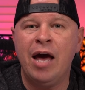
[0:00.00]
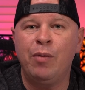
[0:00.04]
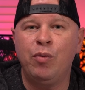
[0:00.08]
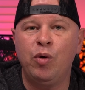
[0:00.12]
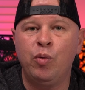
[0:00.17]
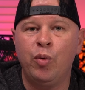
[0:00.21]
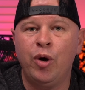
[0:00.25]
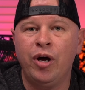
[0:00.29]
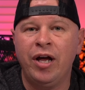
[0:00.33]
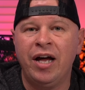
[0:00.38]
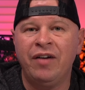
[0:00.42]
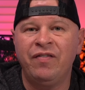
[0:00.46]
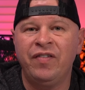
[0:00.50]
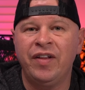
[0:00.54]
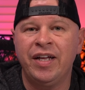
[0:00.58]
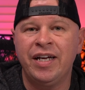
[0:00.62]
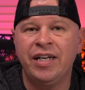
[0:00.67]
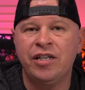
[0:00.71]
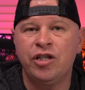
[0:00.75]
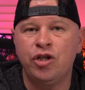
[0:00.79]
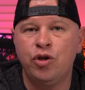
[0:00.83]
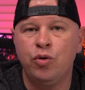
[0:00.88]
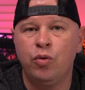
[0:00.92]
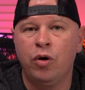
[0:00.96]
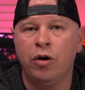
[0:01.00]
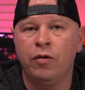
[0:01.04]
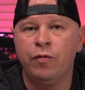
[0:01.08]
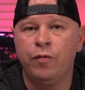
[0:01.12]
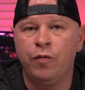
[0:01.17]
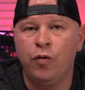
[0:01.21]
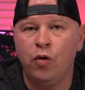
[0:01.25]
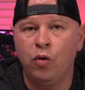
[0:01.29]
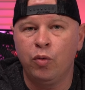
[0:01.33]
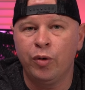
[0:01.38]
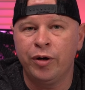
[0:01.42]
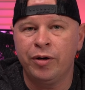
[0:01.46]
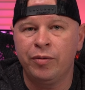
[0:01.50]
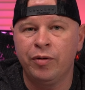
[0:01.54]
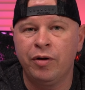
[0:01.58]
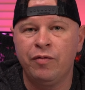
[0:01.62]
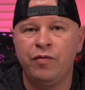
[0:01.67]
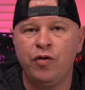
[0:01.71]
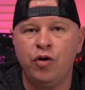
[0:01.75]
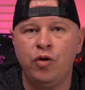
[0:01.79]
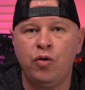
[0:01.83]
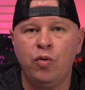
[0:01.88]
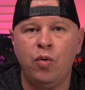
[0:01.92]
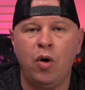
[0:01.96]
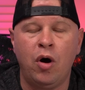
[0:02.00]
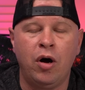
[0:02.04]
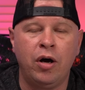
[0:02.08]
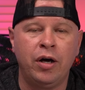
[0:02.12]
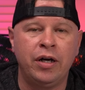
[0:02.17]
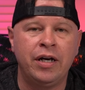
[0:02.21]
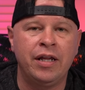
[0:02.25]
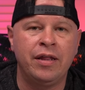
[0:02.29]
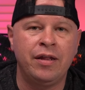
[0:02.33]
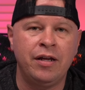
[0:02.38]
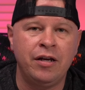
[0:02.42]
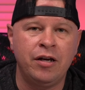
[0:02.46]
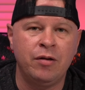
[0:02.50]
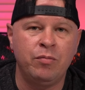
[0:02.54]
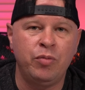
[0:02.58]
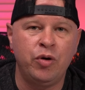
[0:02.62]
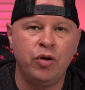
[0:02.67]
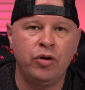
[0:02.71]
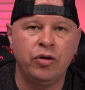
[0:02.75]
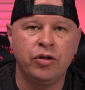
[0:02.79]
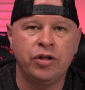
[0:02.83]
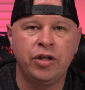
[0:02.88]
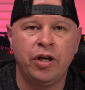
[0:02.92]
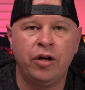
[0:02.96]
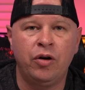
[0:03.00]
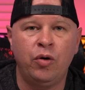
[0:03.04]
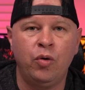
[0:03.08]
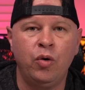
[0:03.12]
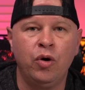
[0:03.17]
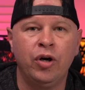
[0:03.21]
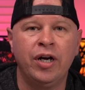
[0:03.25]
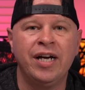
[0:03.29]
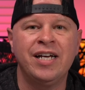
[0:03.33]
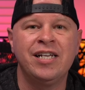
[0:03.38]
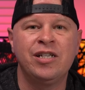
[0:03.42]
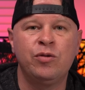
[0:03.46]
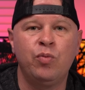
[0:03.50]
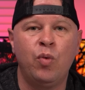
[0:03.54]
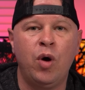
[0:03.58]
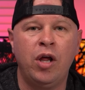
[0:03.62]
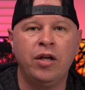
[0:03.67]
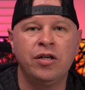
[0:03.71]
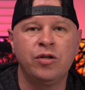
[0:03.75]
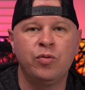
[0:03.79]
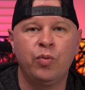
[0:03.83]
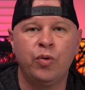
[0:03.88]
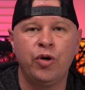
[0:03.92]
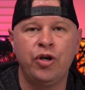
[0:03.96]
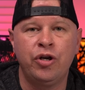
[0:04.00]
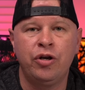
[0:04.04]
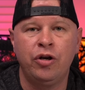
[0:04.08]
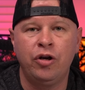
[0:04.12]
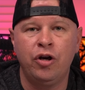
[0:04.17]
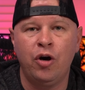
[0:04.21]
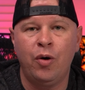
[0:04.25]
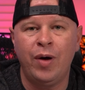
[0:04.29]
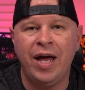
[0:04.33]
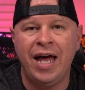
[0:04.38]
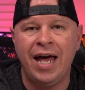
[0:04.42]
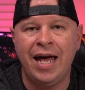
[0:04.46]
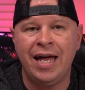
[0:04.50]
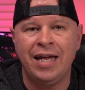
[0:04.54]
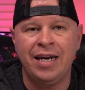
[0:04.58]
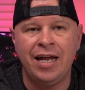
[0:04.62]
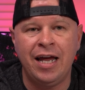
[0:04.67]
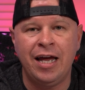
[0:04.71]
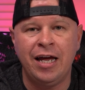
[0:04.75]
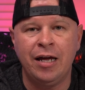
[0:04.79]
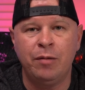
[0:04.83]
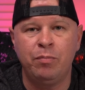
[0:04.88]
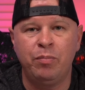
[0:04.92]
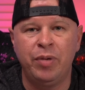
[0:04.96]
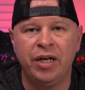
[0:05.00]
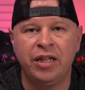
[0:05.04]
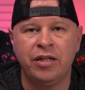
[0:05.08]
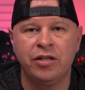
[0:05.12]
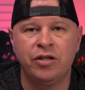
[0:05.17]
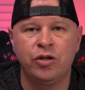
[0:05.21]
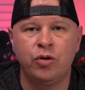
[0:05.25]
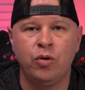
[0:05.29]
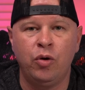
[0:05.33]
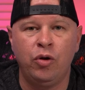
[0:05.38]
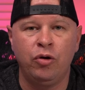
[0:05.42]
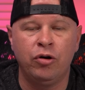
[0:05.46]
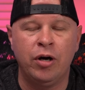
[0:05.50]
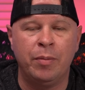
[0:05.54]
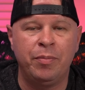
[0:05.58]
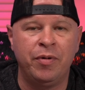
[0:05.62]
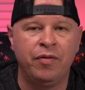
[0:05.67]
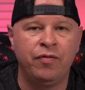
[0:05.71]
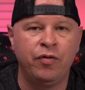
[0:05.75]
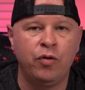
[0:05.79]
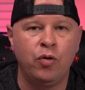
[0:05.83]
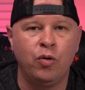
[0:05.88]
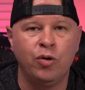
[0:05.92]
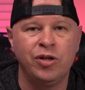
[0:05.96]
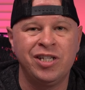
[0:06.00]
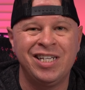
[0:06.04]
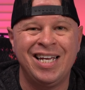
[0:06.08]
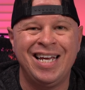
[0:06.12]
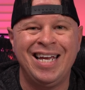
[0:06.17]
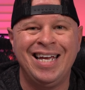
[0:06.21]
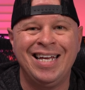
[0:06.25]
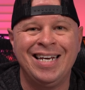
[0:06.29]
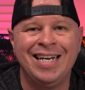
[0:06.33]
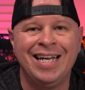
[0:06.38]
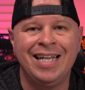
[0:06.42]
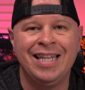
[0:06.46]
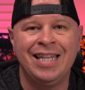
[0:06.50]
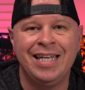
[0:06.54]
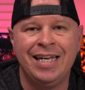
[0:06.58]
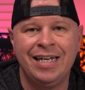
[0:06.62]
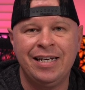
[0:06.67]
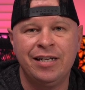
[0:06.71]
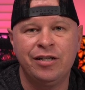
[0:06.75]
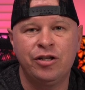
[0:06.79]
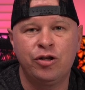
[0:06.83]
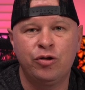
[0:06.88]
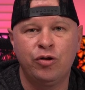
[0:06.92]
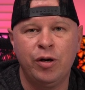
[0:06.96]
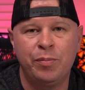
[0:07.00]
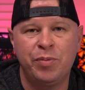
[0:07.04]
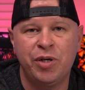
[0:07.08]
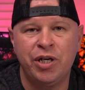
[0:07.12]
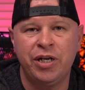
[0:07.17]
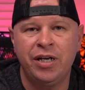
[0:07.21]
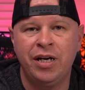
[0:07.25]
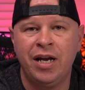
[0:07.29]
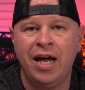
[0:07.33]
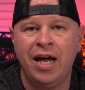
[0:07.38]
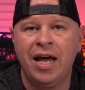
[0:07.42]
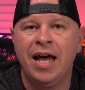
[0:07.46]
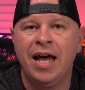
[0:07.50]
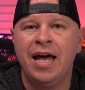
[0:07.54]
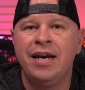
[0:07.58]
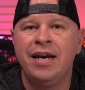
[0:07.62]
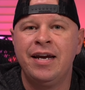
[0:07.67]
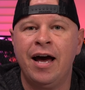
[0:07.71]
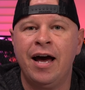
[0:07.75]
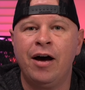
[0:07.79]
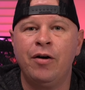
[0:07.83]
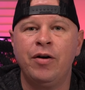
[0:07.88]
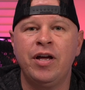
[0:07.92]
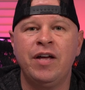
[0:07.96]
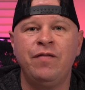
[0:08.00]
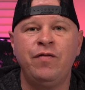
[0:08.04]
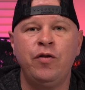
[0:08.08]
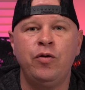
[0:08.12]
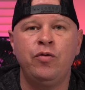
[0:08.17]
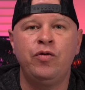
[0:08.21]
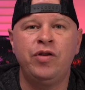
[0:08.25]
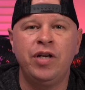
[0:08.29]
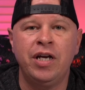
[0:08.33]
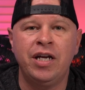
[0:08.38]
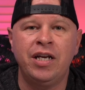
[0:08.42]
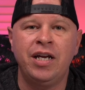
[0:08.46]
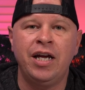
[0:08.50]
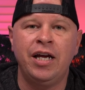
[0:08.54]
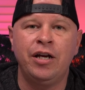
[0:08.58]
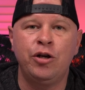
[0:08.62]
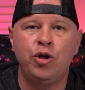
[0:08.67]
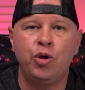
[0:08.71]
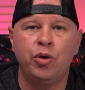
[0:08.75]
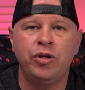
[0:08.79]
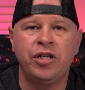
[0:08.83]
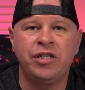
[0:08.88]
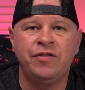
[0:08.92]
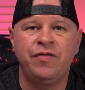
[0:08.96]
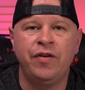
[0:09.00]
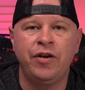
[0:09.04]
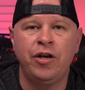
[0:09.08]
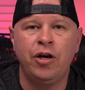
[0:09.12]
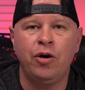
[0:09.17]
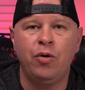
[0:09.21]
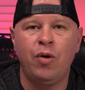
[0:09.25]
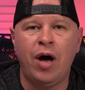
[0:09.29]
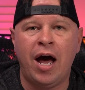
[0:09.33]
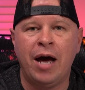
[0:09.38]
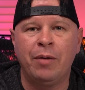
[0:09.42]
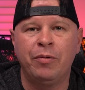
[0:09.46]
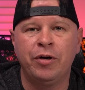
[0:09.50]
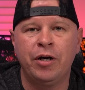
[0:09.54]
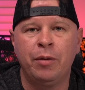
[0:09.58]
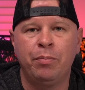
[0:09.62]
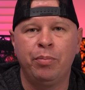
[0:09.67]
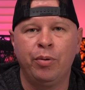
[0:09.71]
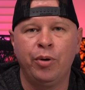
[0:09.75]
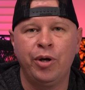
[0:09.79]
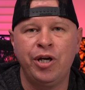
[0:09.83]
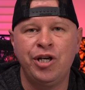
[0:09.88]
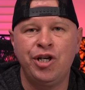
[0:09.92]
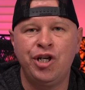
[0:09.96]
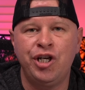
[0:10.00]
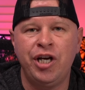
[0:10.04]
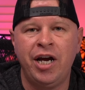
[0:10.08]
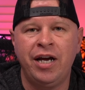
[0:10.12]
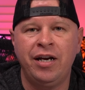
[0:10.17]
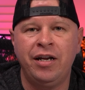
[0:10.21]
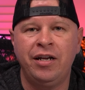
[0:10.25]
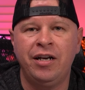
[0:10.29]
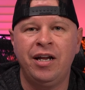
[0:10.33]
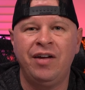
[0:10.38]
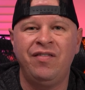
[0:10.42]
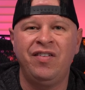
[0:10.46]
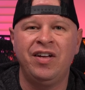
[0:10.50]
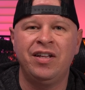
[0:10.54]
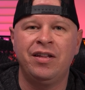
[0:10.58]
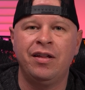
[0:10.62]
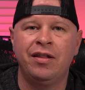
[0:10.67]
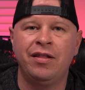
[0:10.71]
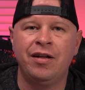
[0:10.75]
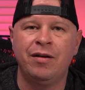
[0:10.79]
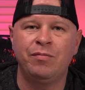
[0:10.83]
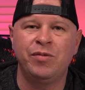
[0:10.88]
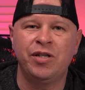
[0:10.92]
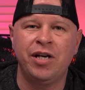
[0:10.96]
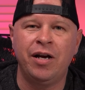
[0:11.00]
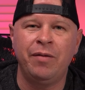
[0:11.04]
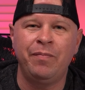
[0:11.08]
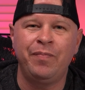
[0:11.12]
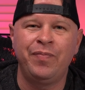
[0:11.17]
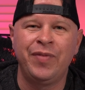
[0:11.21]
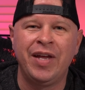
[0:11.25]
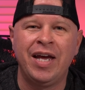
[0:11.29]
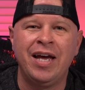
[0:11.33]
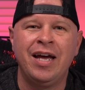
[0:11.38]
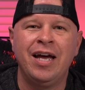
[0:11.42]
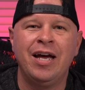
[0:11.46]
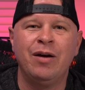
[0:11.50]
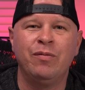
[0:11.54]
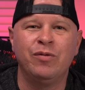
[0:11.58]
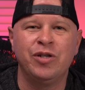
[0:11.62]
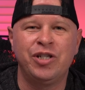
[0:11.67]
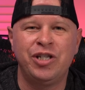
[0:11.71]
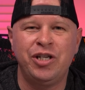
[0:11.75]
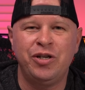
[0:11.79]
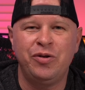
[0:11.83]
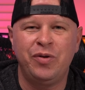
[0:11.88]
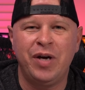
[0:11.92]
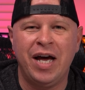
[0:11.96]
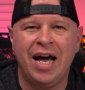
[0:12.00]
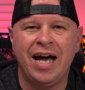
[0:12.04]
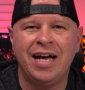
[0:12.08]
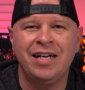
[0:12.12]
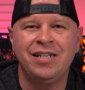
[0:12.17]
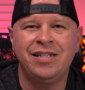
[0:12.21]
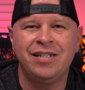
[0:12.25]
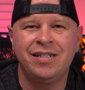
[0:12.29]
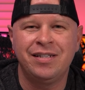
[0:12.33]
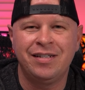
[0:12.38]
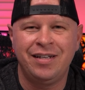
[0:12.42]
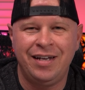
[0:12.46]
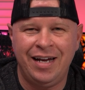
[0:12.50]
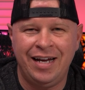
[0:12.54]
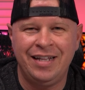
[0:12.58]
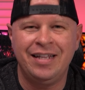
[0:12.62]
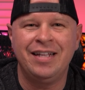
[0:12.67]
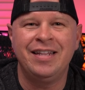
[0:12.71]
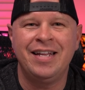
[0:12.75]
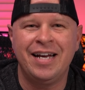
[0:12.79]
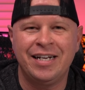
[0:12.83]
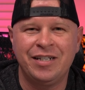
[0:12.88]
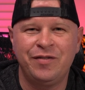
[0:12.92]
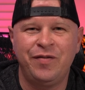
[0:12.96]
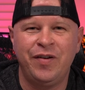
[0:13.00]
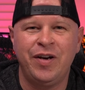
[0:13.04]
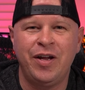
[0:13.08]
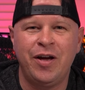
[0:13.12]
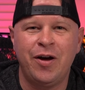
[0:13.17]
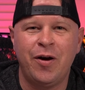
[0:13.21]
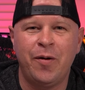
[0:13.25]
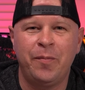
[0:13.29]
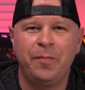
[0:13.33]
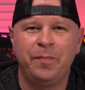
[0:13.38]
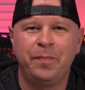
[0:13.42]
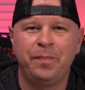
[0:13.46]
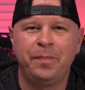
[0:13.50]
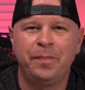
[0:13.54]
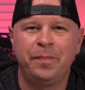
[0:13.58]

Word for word: And we will have links to our full written review on thinkcomputers.org, as well as where you can go ahead and pick this cooler up, of course, in the description. Now, if you did enjoy this video, I would appreciate it if you hit the thumbs up, and we'll see you guys in the next video.